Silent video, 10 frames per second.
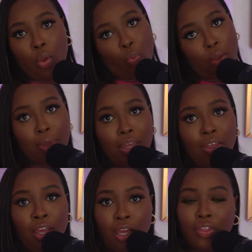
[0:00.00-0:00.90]
women
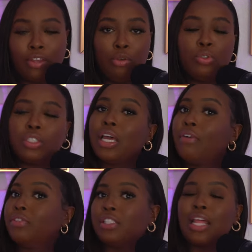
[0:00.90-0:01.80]
that you just
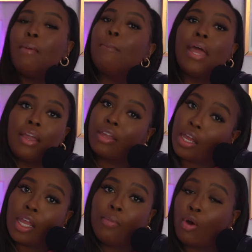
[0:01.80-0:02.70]
have snapback
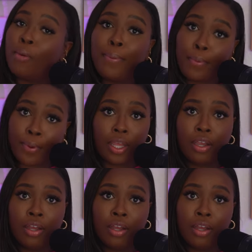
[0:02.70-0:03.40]
game on point,